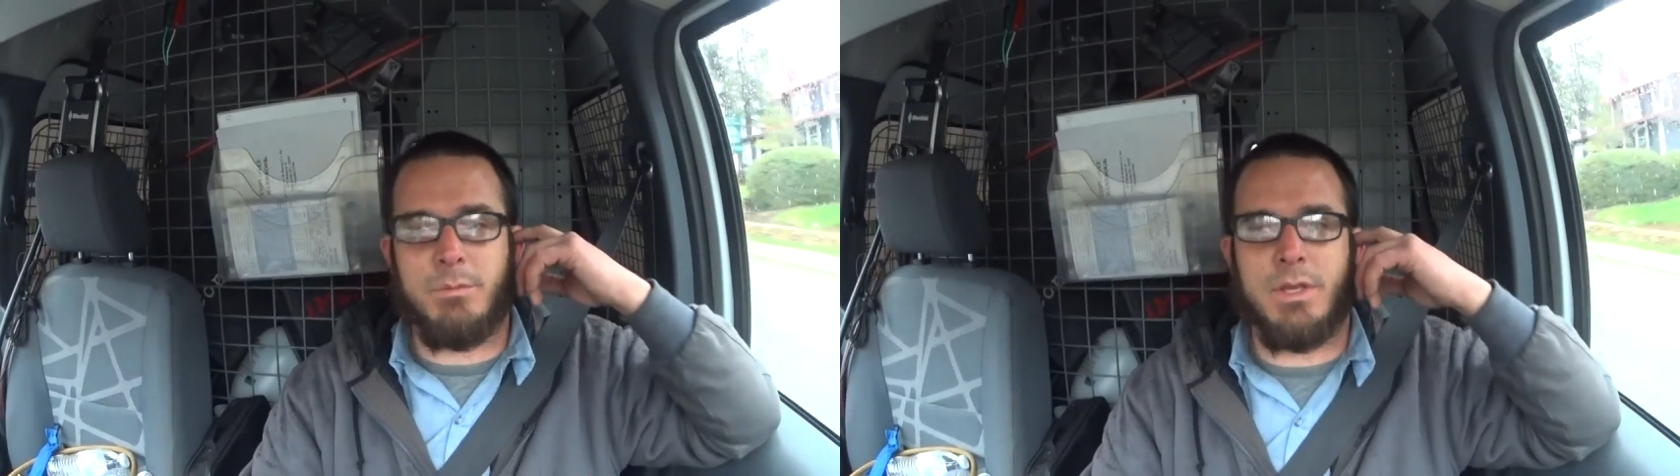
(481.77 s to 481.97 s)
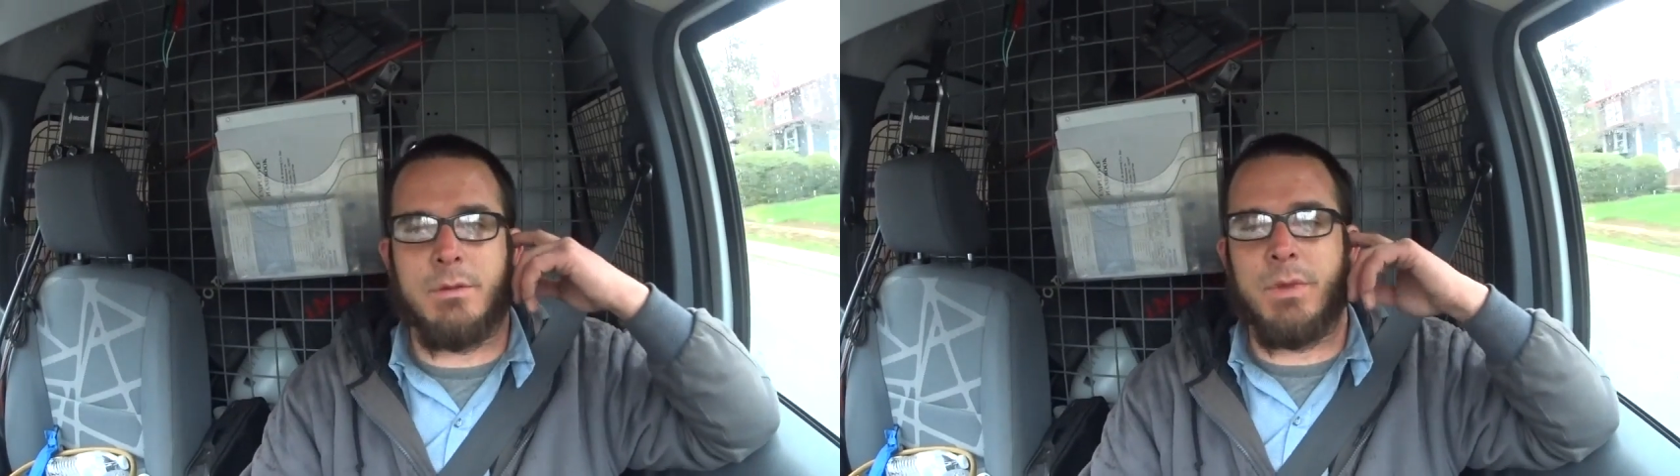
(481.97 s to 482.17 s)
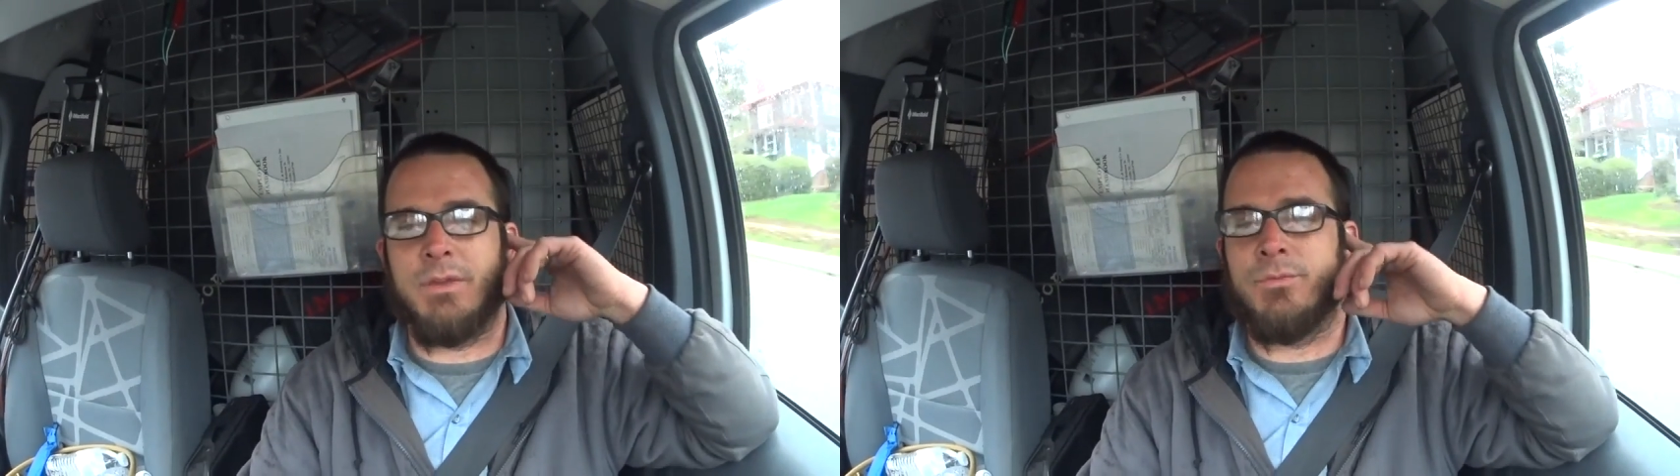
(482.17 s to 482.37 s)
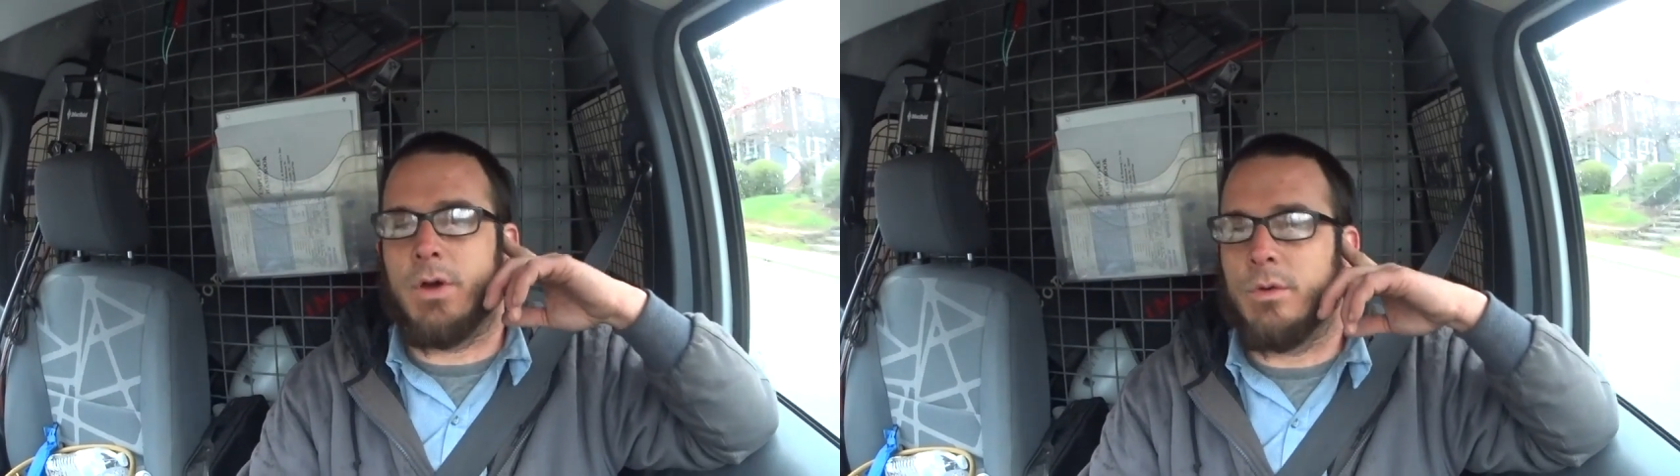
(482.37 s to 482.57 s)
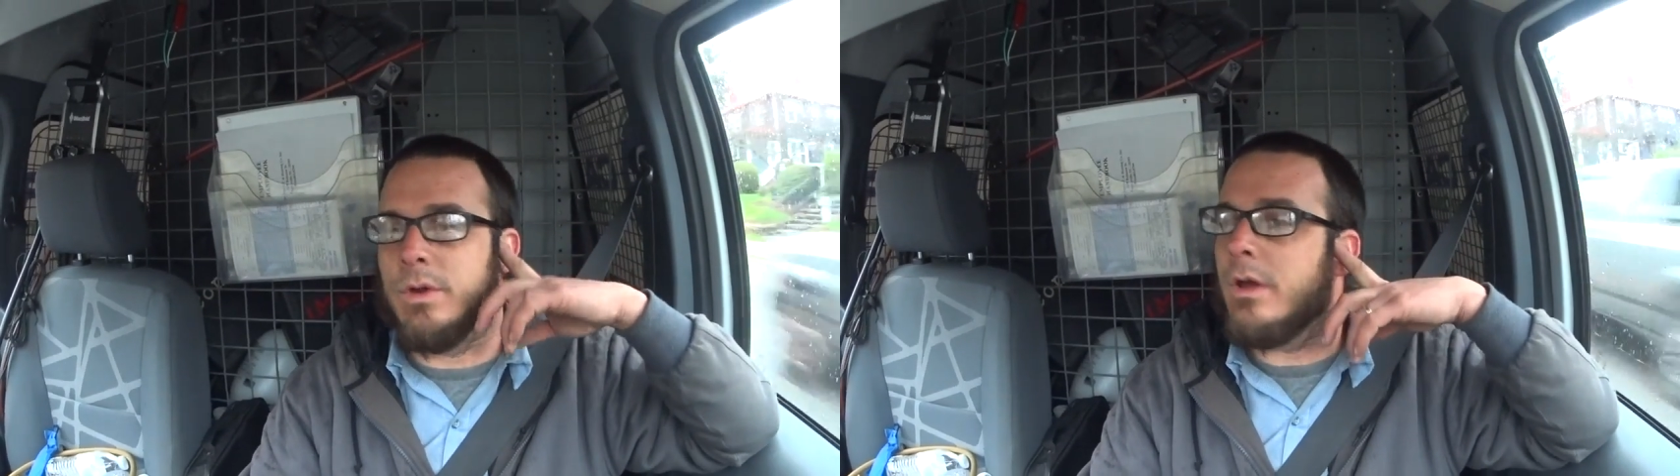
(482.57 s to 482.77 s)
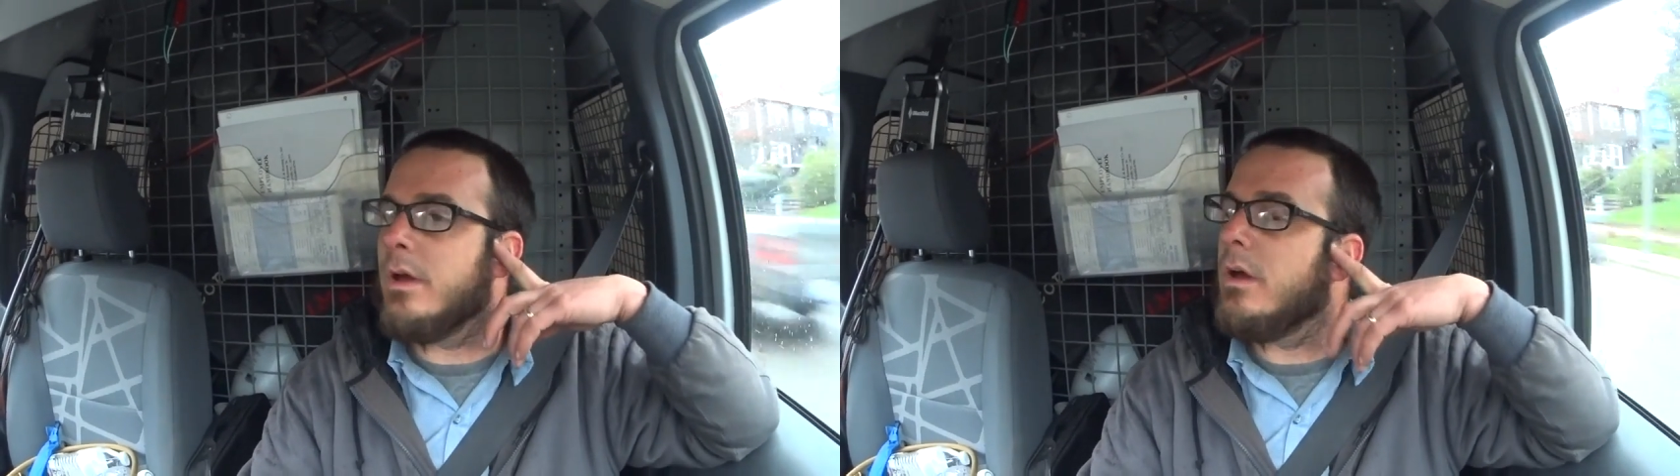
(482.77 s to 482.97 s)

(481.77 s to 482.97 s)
be in my phone,